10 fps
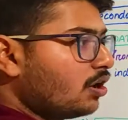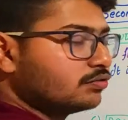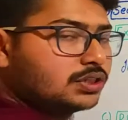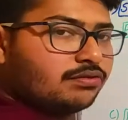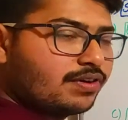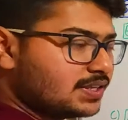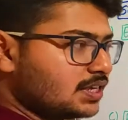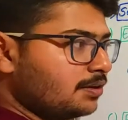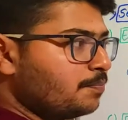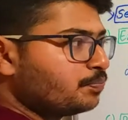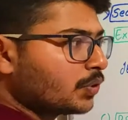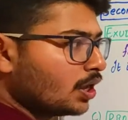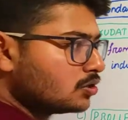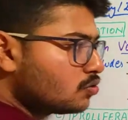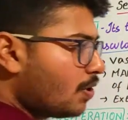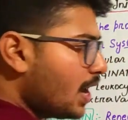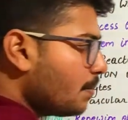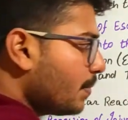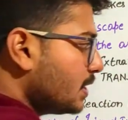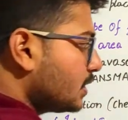of the vessel. So what
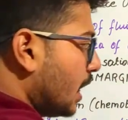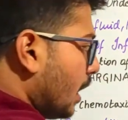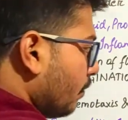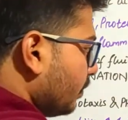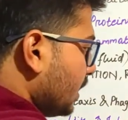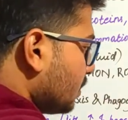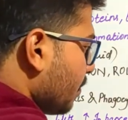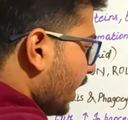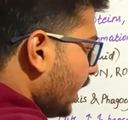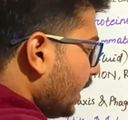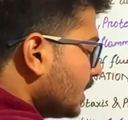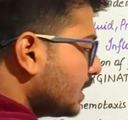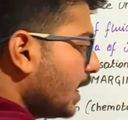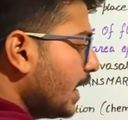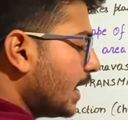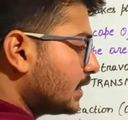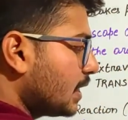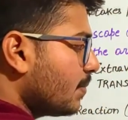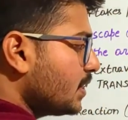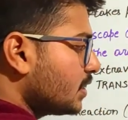happens? These mediators like
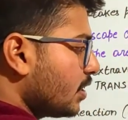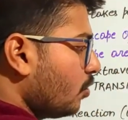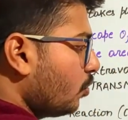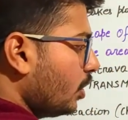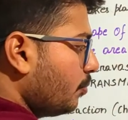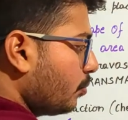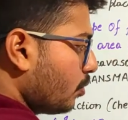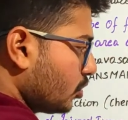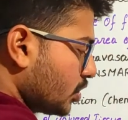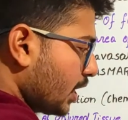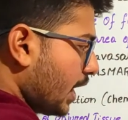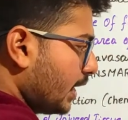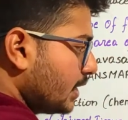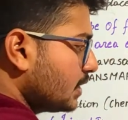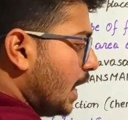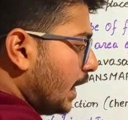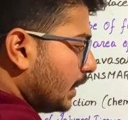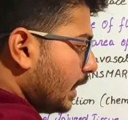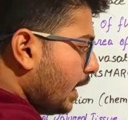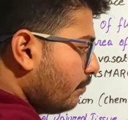histamine, serotonin, prostaglandins,
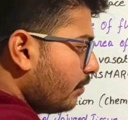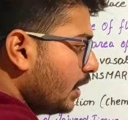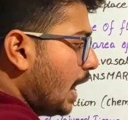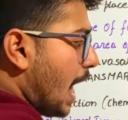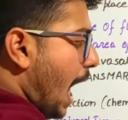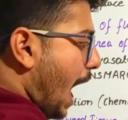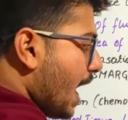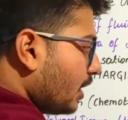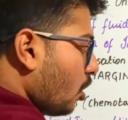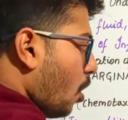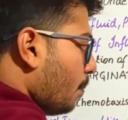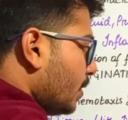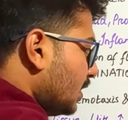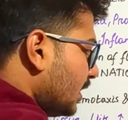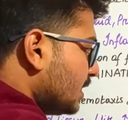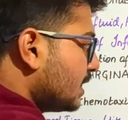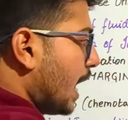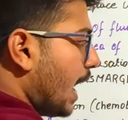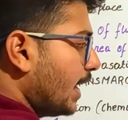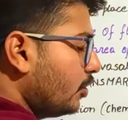they will act upon
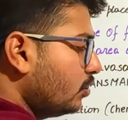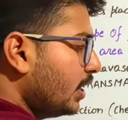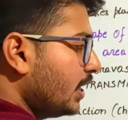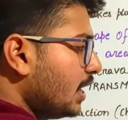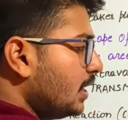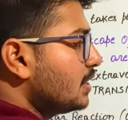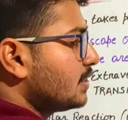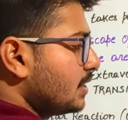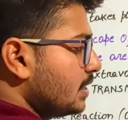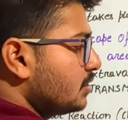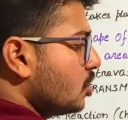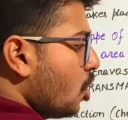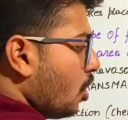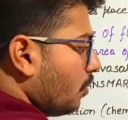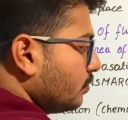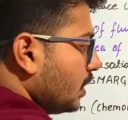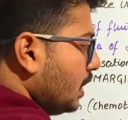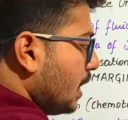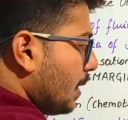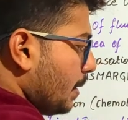these endothelial cells of
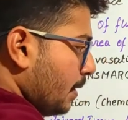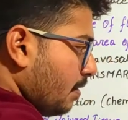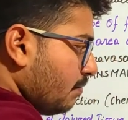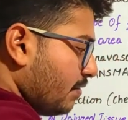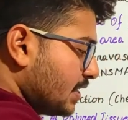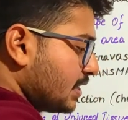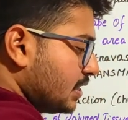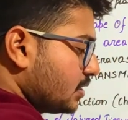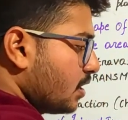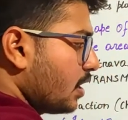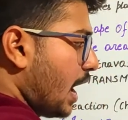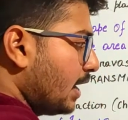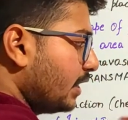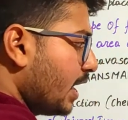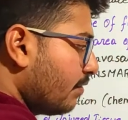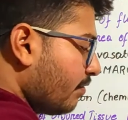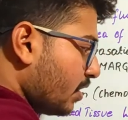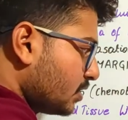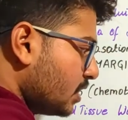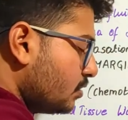the vessels, and their
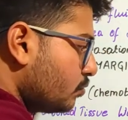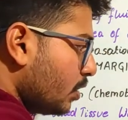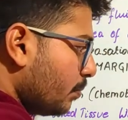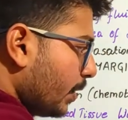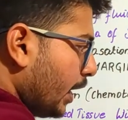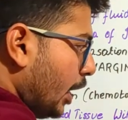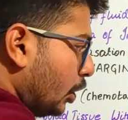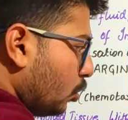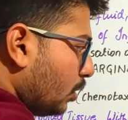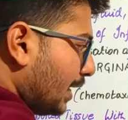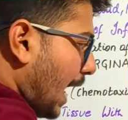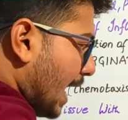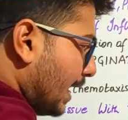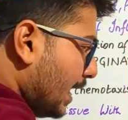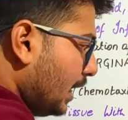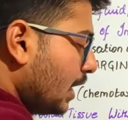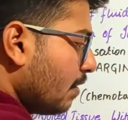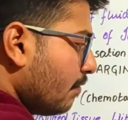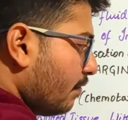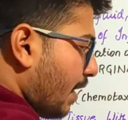functions will be to
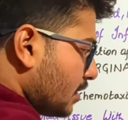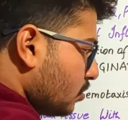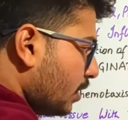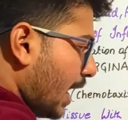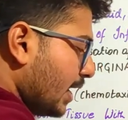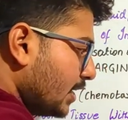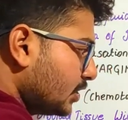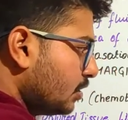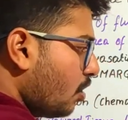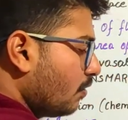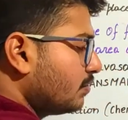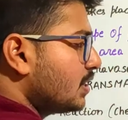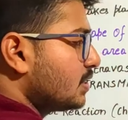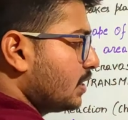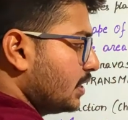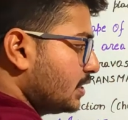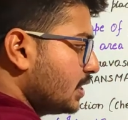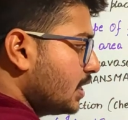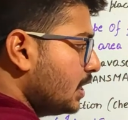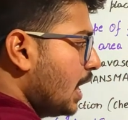dilate vasodilation of this
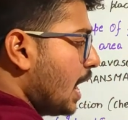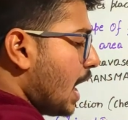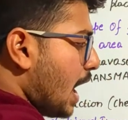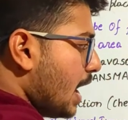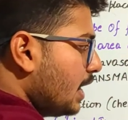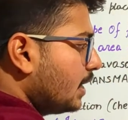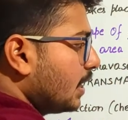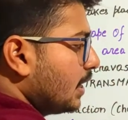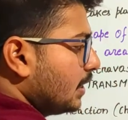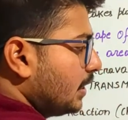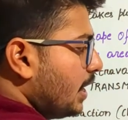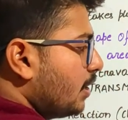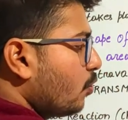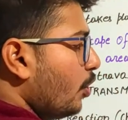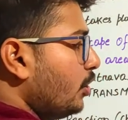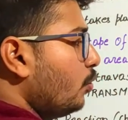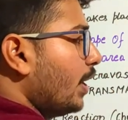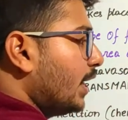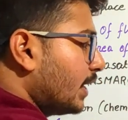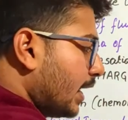region, and they are going to
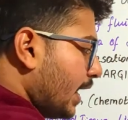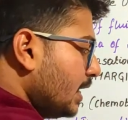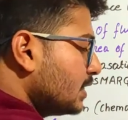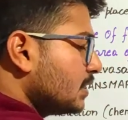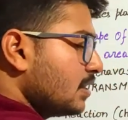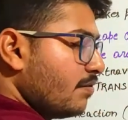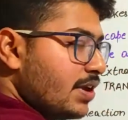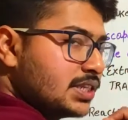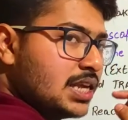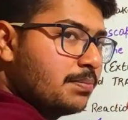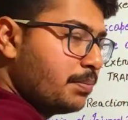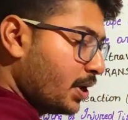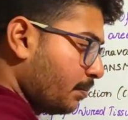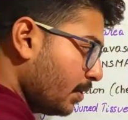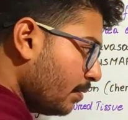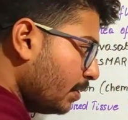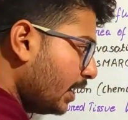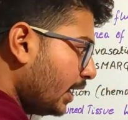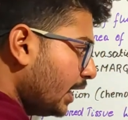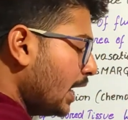increase the vessel
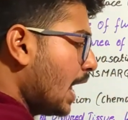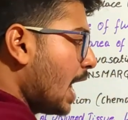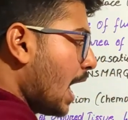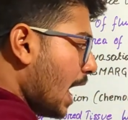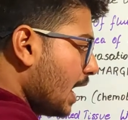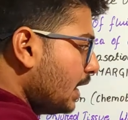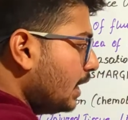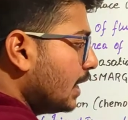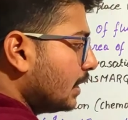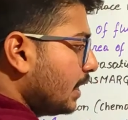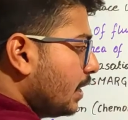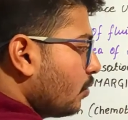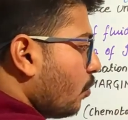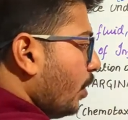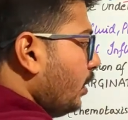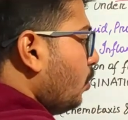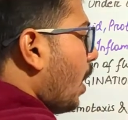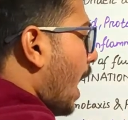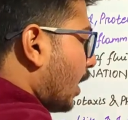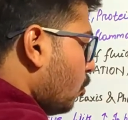permeability, and they are going
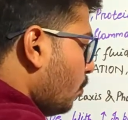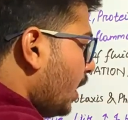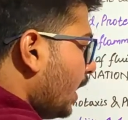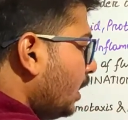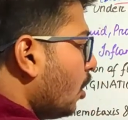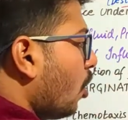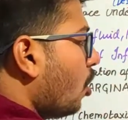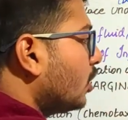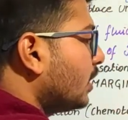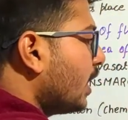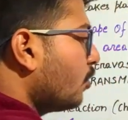to accumulate or they are